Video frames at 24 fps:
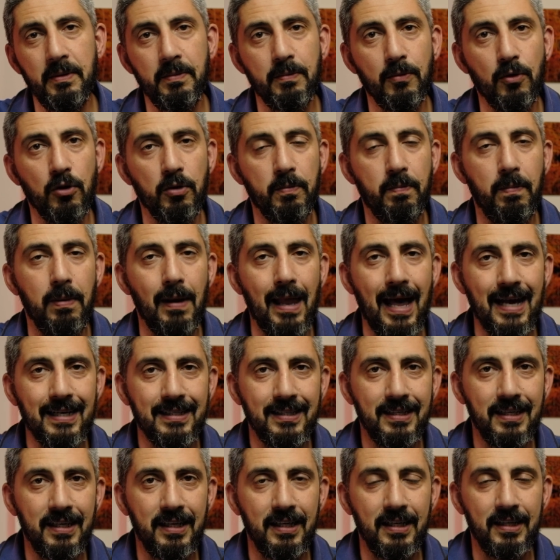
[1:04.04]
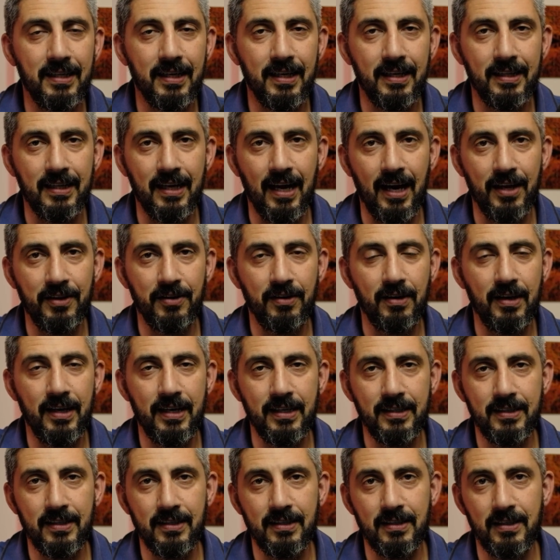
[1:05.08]
more plasticky than other
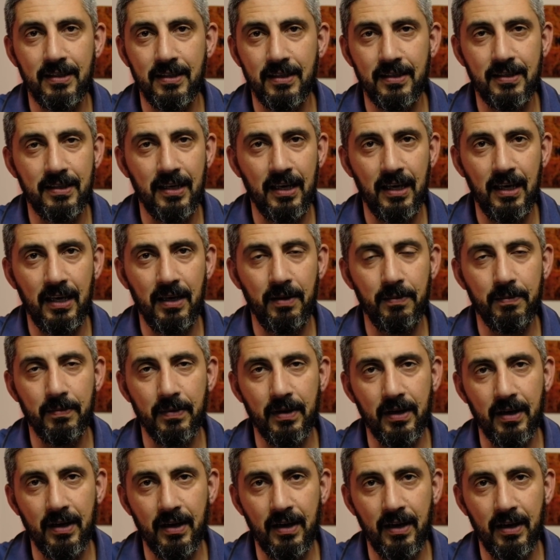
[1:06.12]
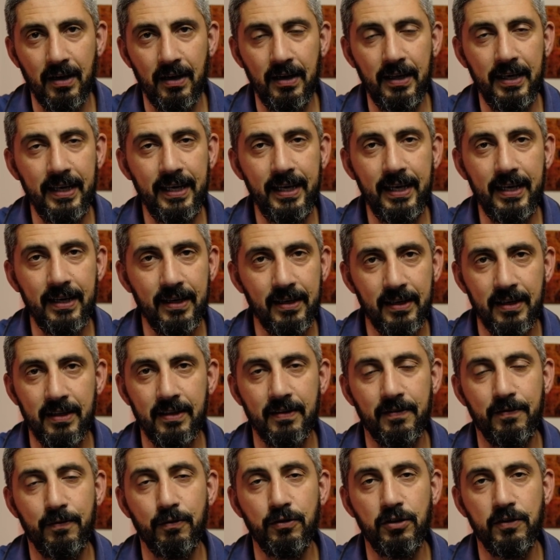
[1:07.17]
lenses in the same league in
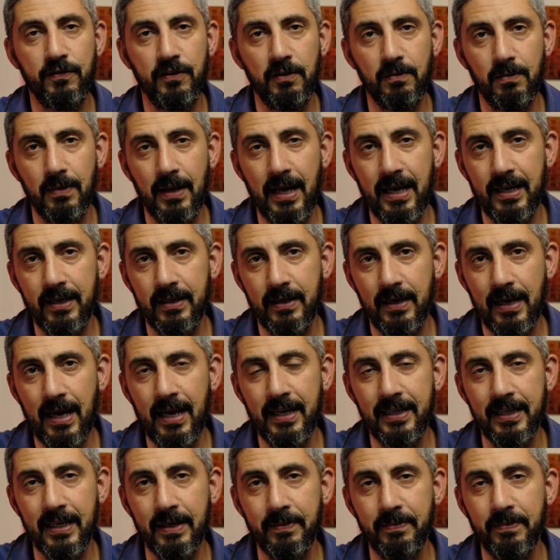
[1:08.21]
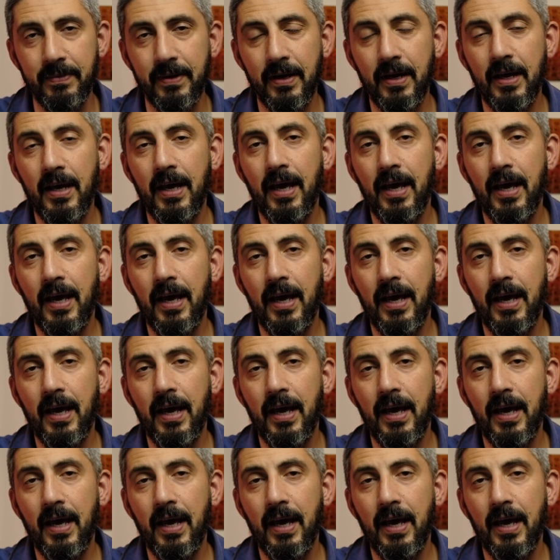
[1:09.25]
the Fujifilm lineup.